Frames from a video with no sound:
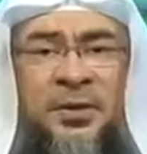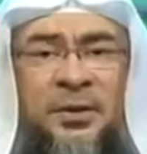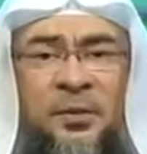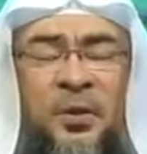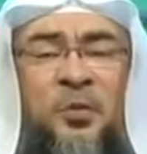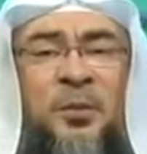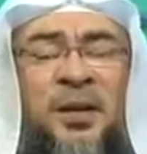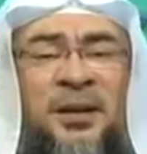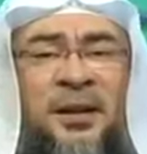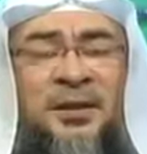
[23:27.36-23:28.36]
this when
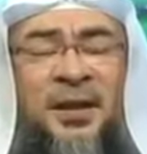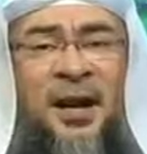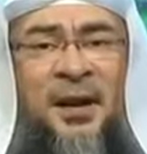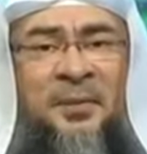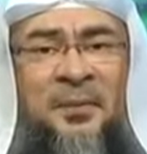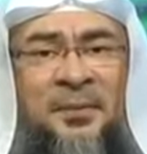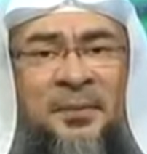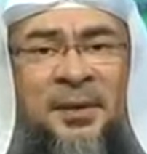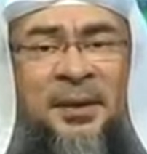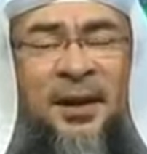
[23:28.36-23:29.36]
we meet next time.
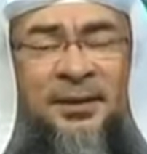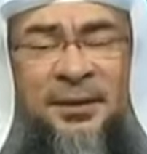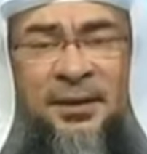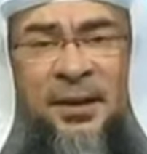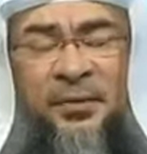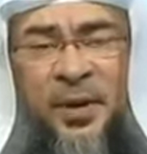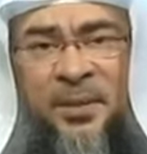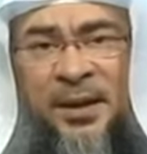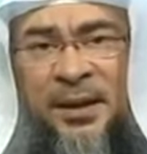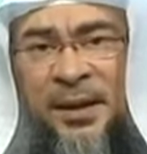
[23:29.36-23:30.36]
Until then,
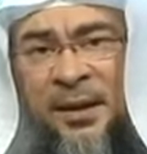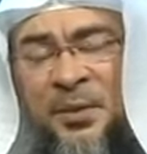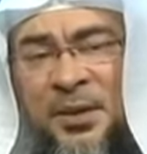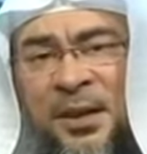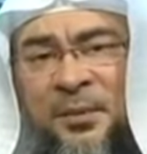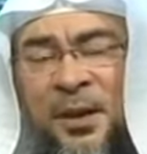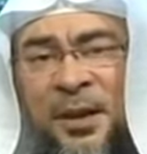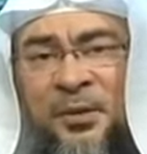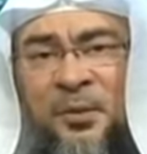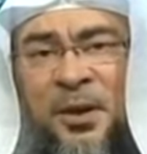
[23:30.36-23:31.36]
fi amanillah, wassalamu
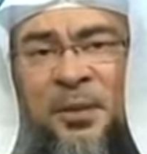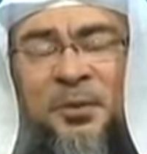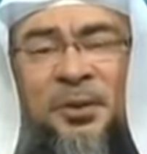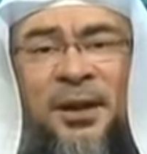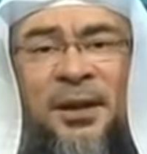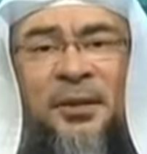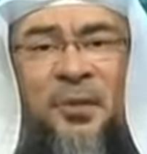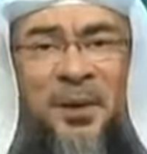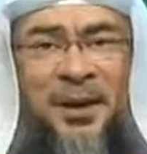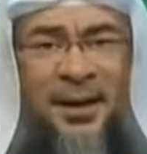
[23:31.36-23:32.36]
alaykum wa
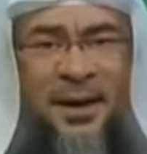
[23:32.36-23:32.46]
rahmatullahi